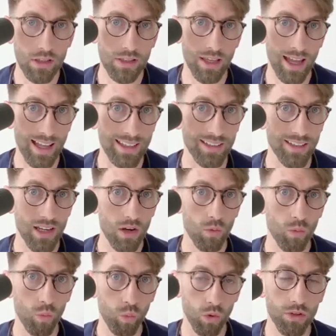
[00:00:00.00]
And
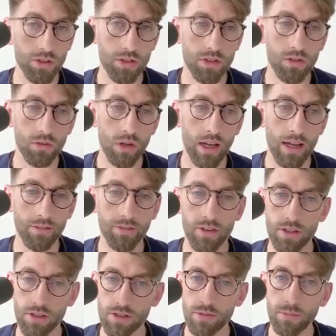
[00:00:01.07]
once you have
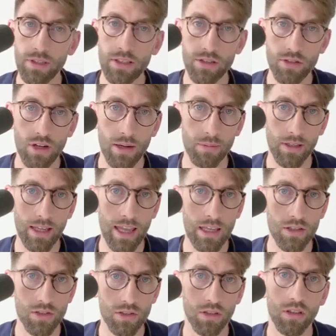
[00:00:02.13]
submitted your
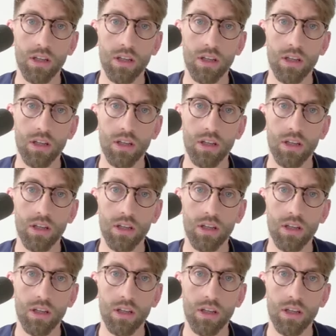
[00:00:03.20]
application,